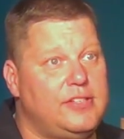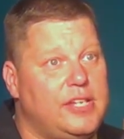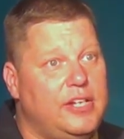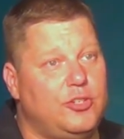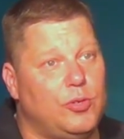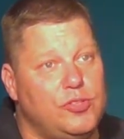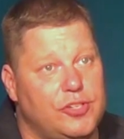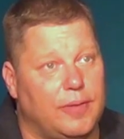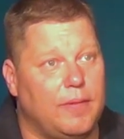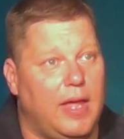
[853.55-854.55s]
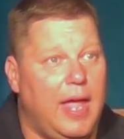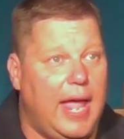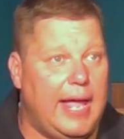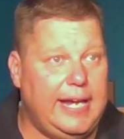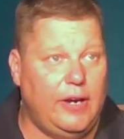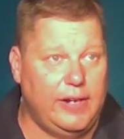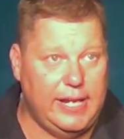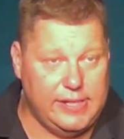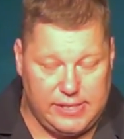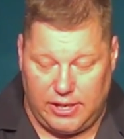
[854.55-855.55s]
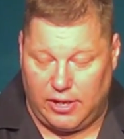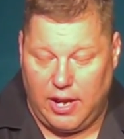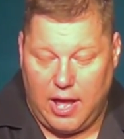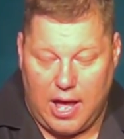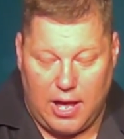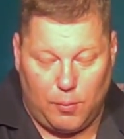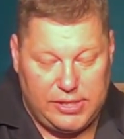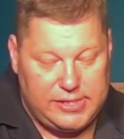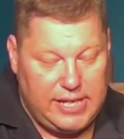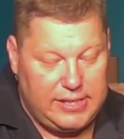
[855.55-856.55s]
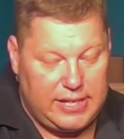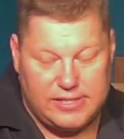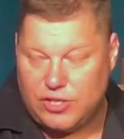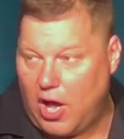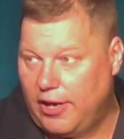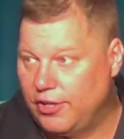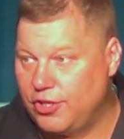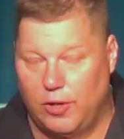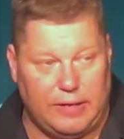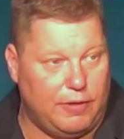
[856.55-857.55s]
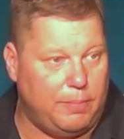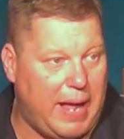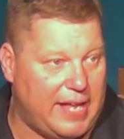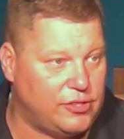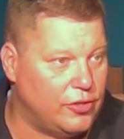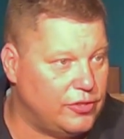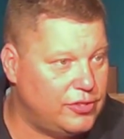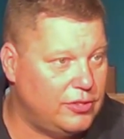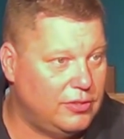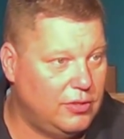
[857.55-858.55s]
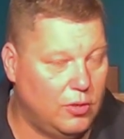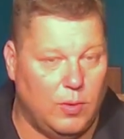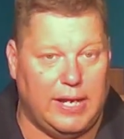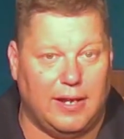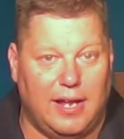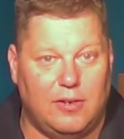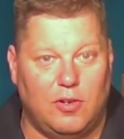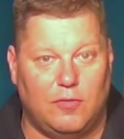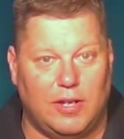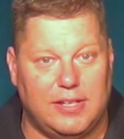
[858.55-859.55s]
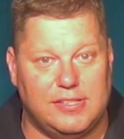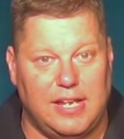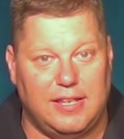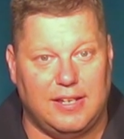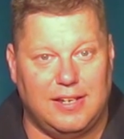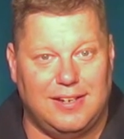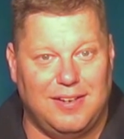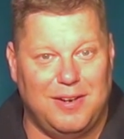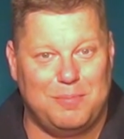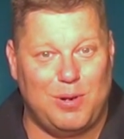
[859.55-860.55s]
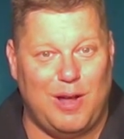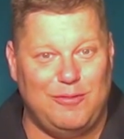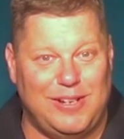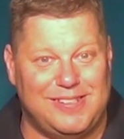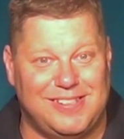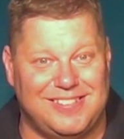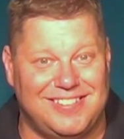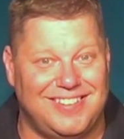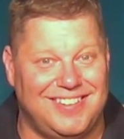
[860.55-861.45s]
outside Jerusalem. And here he is there. Uh, we see that his daughters are even pastors who wait. say that Prophetess